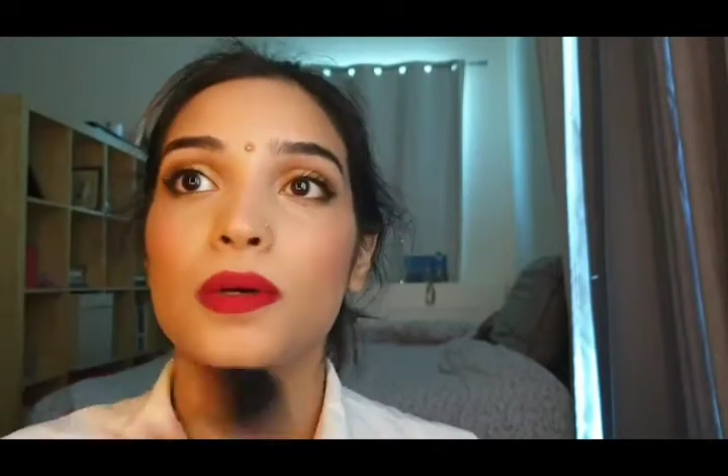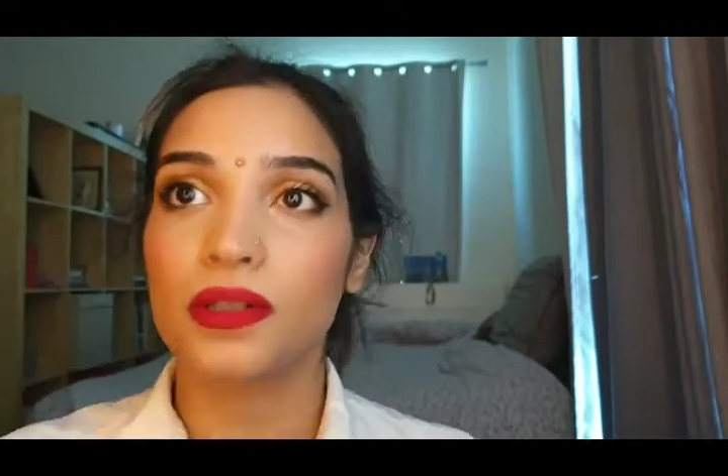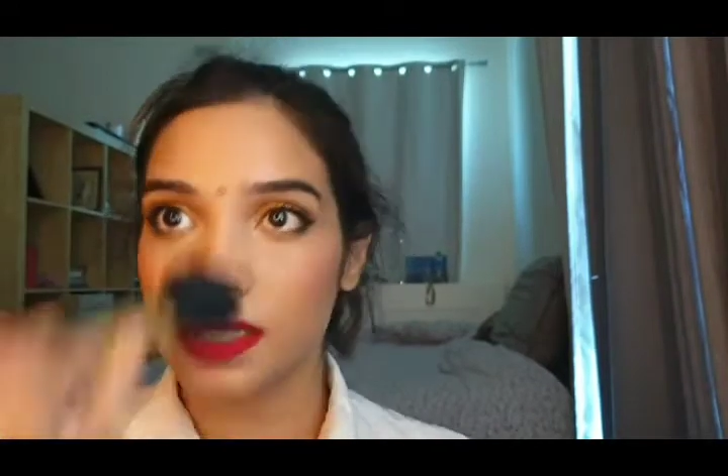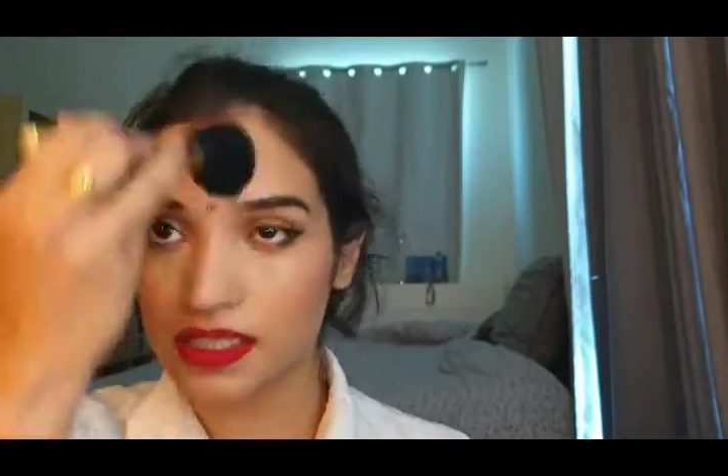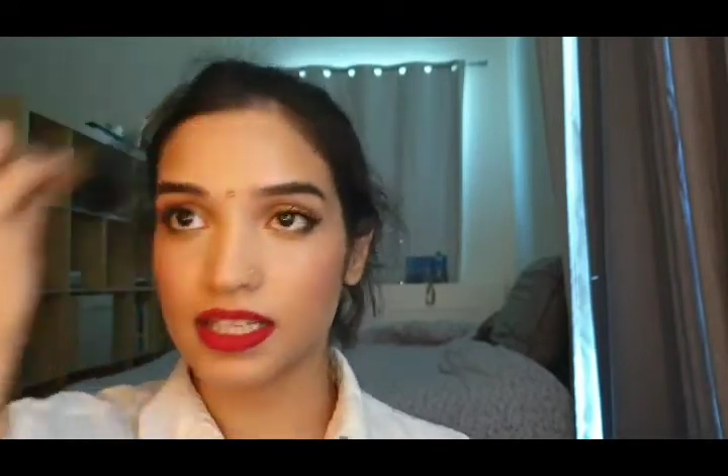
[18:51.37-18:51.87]

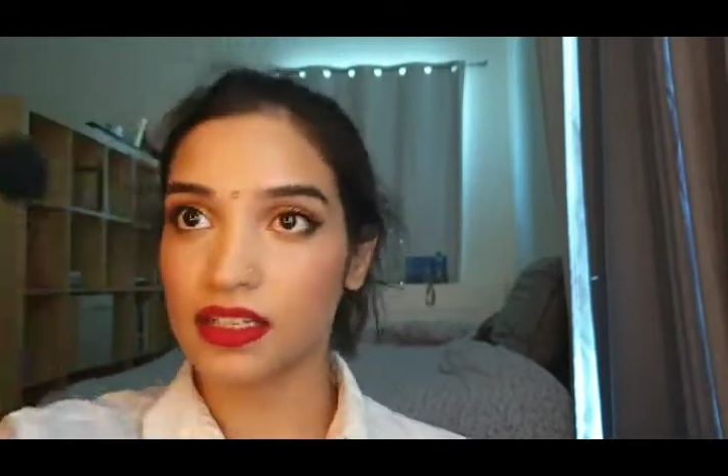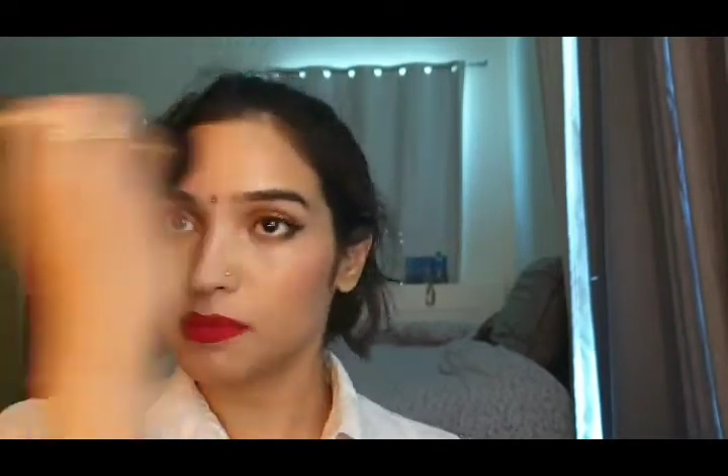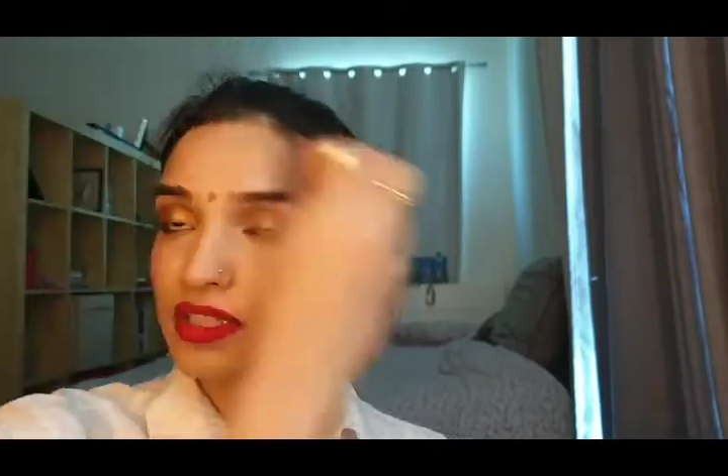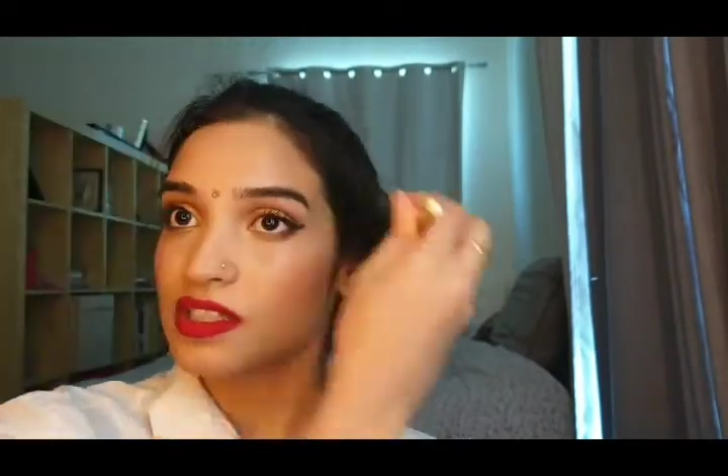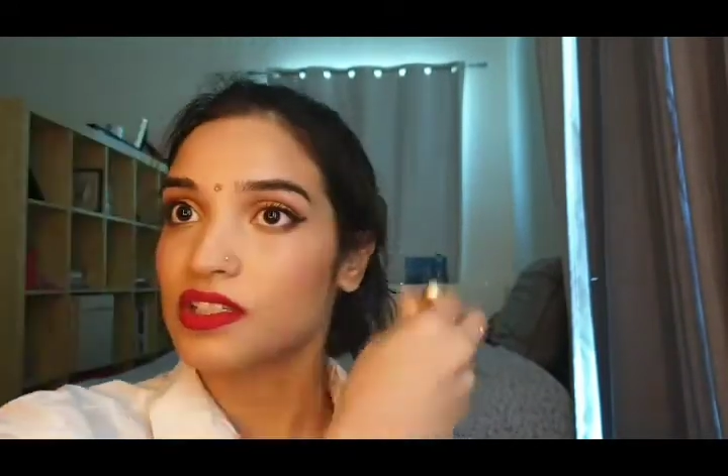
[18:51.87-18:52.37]
all
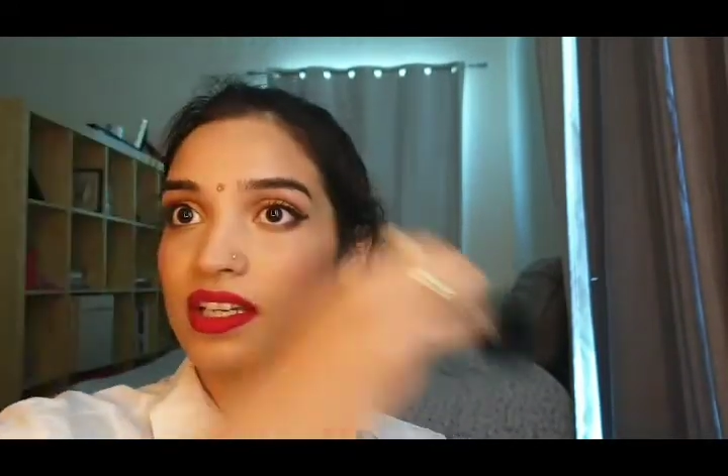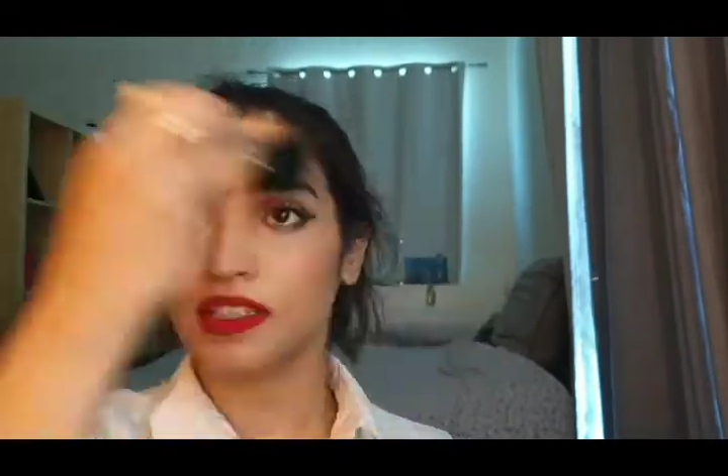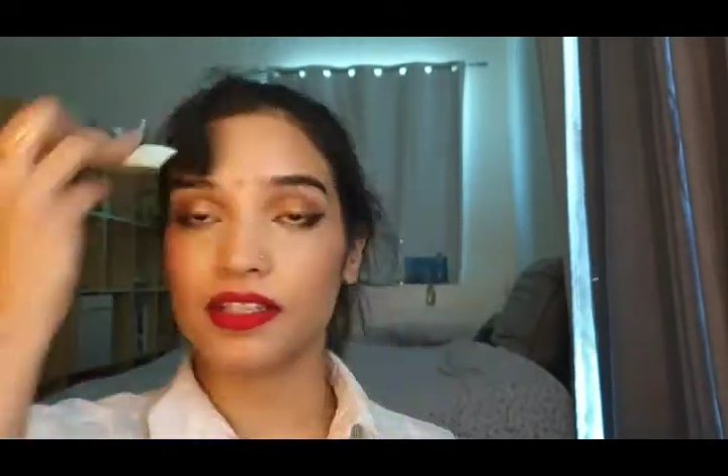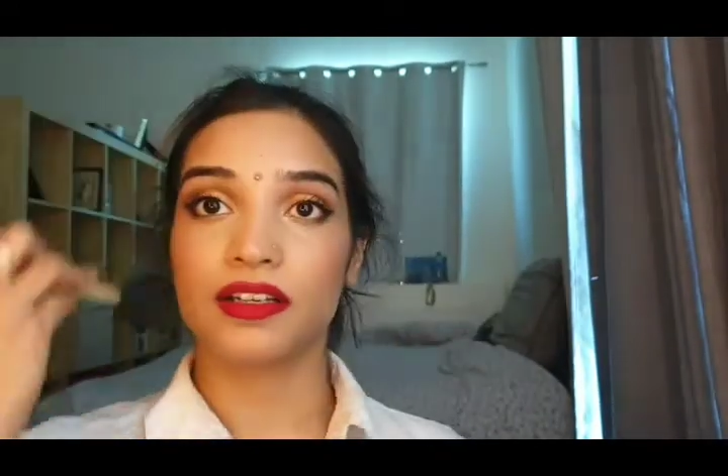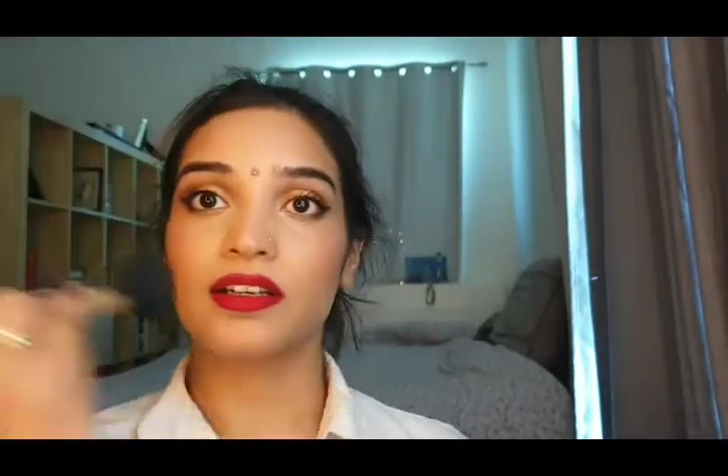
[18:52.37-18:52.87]
these elements
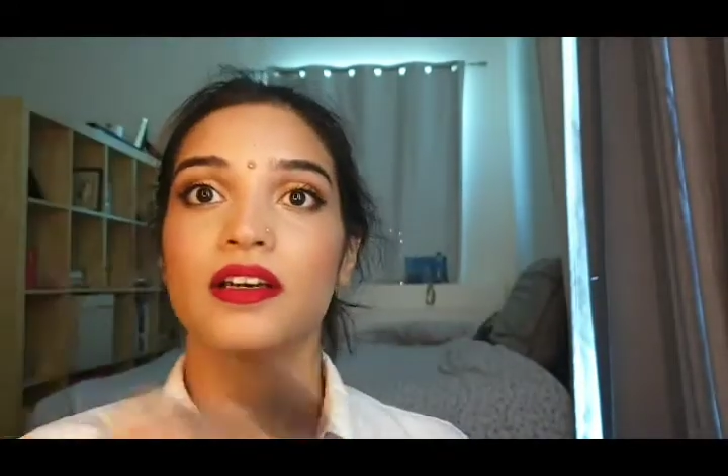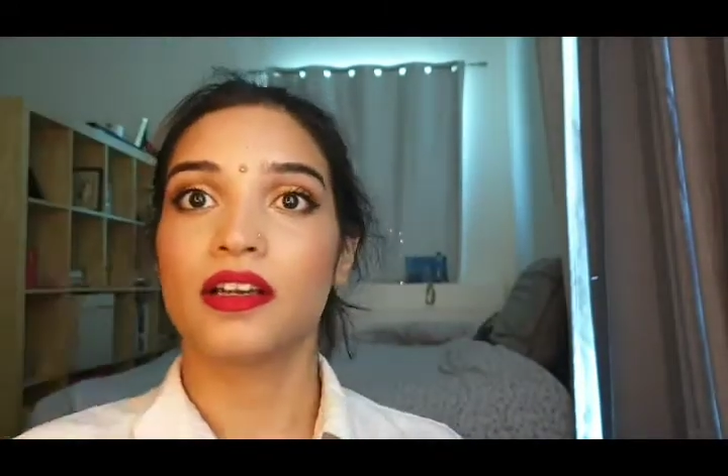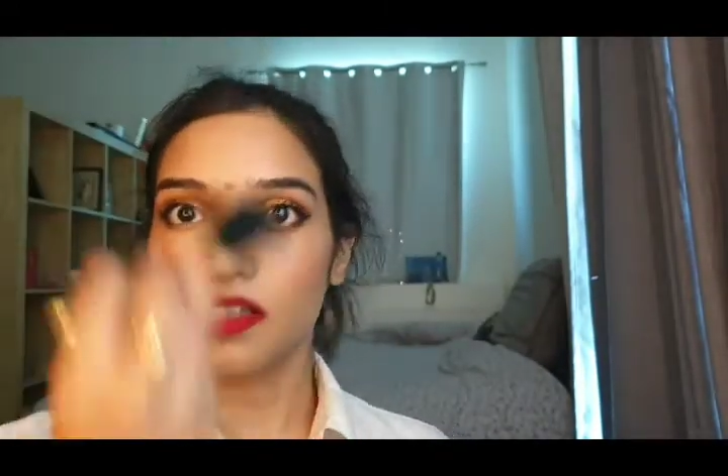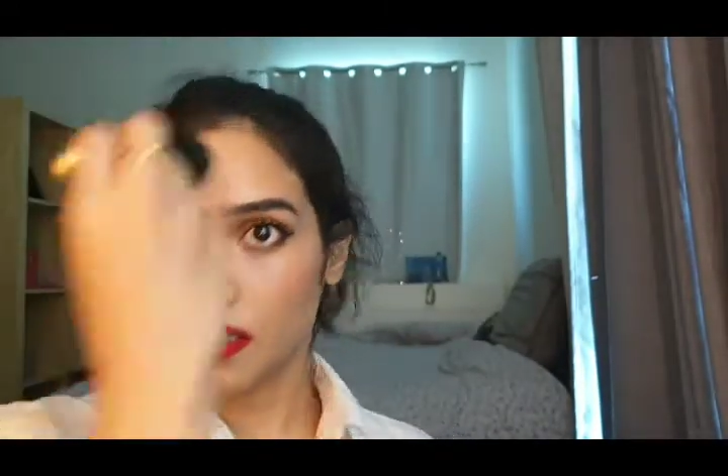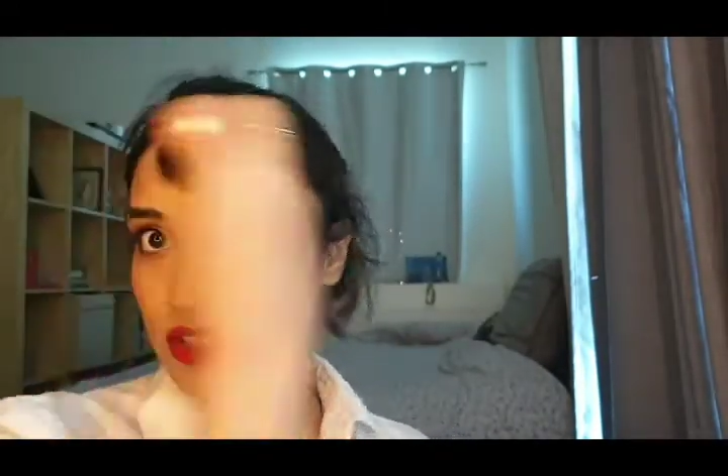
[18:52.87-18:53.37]
together